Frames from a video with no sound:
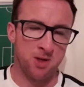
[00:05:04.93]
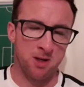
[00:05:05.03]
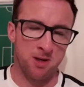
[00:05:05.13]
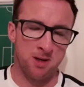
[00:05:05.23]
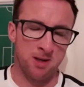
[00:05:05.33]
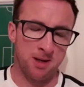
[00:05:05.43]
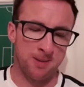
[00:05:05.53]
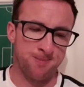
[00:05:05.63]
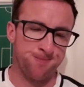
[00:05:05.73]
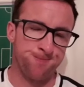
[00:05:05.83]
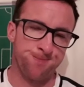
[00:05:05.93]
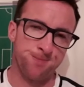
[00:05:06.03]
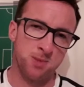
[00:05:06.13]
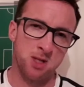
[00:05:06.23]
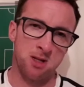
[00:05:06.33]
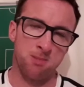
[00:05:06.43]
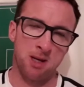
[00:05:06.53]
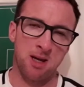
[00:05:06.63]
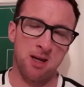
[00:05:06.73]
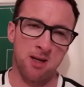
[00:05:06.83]
Dylan Dylan
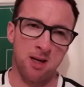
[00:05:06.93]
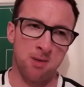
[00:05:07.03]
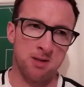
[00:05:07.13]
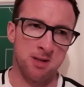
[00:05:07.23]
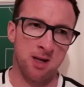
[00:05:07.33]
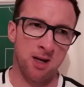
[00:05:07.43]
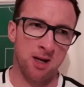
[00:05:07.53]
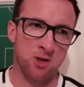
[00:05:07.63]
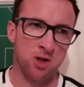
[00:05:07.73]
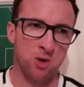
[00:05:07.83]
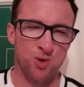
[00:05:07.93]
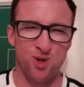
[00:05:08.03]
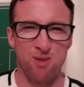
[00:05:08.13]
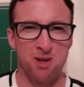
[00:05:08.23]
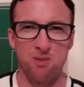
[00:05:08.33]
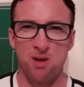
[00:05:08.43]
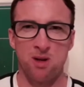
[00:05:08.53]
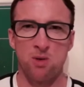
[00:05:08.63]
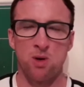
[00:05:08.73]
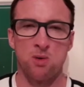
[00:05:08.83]
McKee came in today and got 2. So I mean,
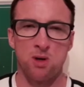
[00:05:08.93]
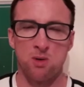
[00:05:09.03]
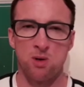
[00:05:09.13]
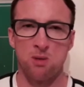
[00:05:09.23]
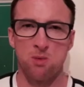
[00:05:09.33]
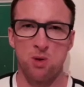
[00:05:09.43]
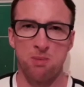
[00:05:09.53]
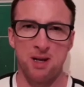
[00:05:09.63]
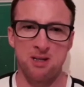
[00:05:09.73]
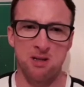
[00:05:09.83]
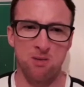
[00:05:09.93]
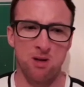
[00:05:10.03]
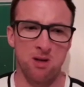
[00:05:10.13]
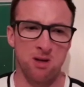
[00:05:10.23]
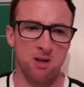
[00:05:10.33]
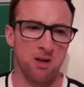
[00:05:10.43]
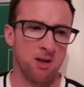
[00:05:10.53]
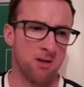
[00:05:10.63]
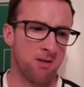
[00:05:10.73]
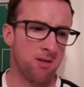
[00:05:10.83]
look, we're blessed,
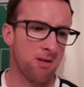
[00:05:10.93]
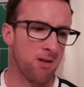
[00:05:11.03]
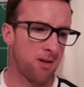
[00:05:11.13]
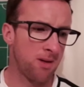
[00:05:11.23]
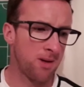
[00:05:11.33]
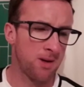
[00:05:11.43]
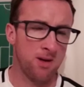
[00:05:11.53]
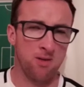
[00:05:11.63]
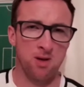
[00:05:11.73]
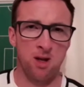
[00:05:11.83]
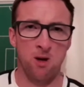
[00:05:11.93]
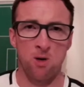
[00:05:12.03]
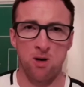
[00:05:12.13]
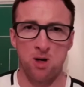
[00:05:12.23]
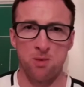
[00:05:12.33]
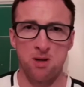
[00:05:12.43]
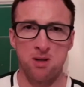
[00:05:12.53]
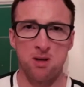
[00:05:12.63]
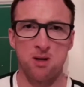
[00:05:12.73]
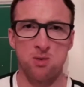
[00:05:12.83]
and even Kieran coming
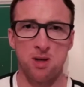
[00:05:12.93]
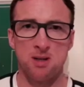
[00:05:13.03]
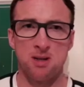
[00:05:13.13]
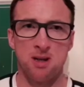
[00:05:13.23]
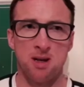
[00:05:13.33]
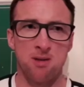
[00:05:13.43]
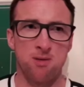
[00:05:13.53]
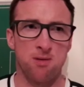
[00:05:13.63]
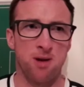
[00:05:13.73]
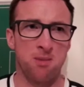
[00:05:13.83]
in there as well today for